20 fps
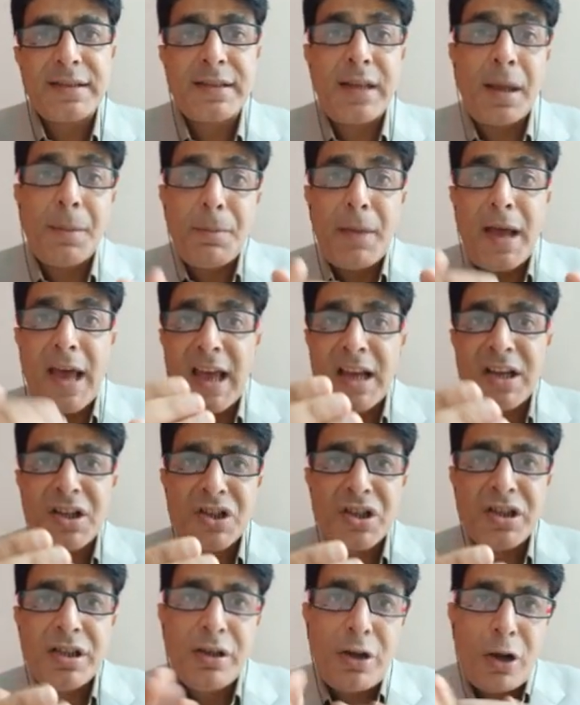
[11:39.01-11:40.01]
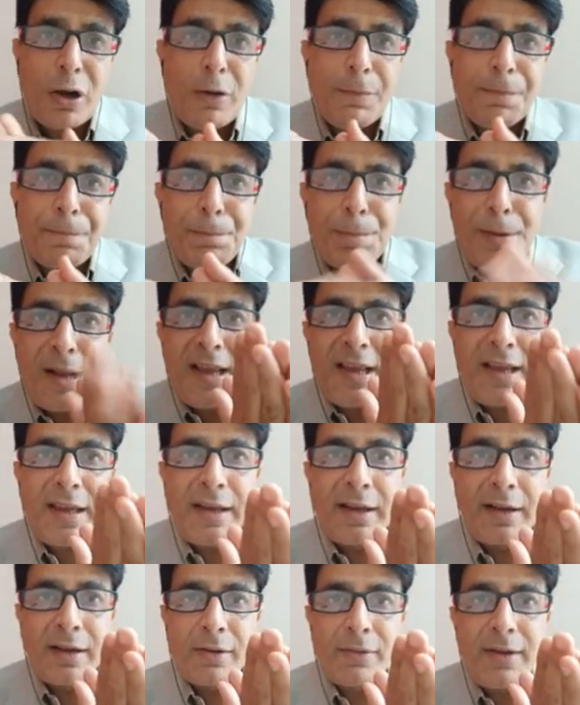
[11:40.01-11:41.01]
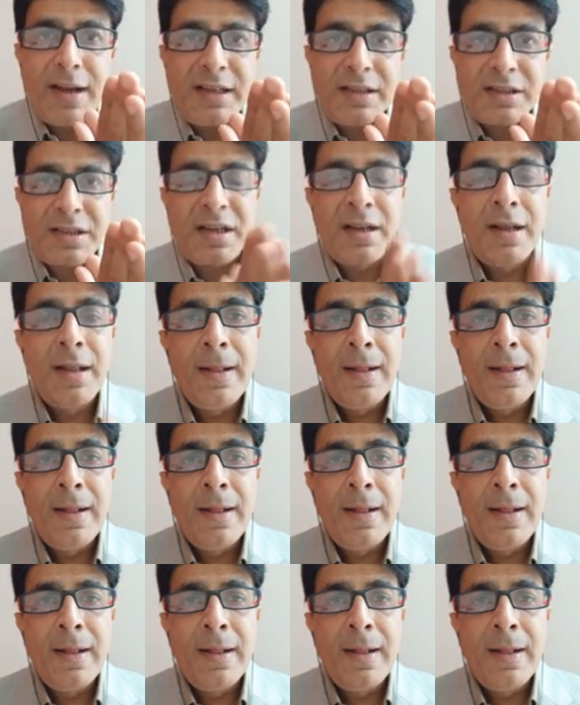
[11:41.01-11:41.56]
some action of playing, right?